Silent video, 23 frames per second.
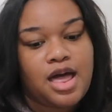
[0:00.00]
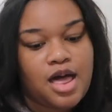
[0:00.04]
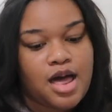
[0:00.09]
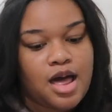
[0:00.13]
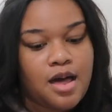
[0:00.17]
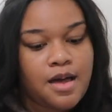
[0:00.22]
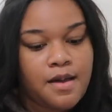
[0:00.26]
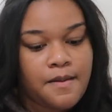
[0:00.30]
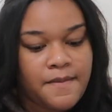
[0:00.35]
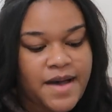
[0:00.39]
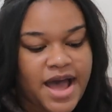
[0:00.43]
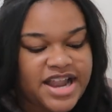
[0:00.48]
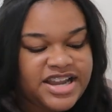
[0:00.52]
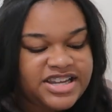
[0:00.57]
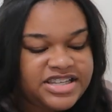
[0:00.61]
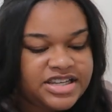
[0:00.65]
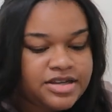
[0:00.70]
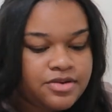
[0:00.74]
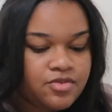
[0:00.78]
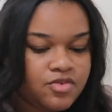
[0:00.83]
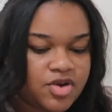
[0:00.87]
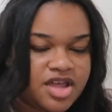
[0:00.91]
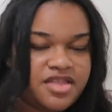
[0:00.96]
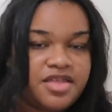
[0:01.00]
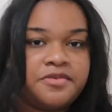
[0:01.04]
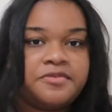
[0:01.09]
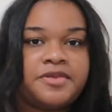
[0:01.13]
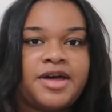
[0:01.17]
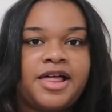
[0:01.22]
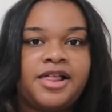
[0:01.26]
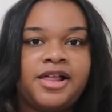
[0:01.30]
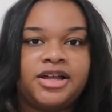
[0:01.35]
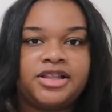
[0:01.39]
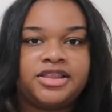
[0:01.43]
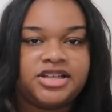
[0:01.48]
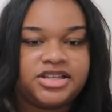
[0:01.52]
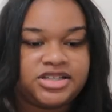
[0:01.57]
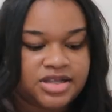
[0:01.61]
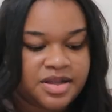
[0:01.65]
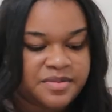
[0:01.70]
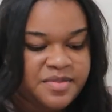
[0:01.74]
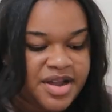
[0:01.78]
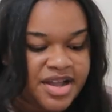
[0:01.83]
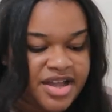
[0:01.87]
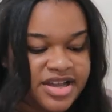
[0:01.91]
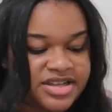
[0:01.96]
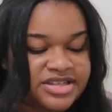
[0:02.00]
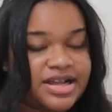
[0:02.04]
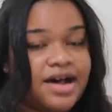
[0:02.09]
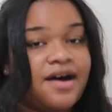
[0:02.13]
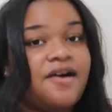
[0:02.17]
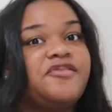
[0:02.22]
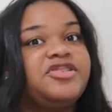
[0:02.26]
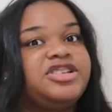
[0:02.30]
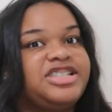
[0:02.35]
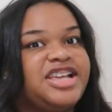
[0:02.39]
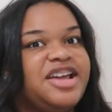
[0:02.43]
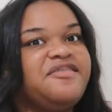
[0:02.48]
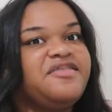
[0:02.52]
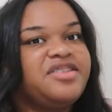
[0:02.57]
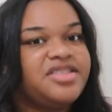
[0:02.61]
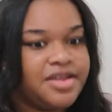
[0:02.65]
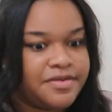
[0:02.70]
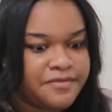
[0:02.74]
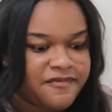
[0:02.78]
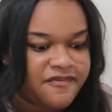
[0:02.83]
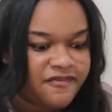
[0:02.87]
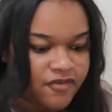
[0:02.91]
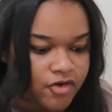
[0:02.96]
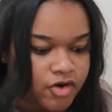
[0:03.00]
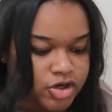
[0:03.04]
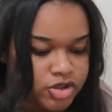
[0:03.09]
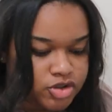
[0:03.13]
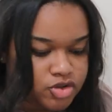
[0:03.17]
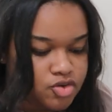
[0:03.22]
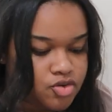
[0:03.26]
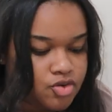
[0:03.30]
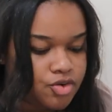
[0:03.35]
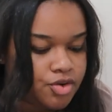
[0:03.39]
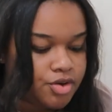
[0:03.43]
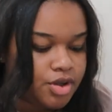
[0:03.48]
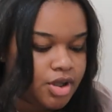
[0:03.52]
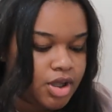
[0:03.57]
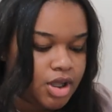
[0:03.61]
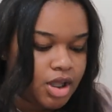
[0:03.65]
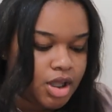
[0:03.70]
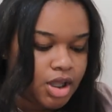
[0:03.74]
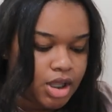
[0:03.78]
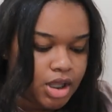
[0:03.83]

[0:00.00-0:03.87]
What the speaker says: I just didn't wear them that much this summer because I was saving them for school.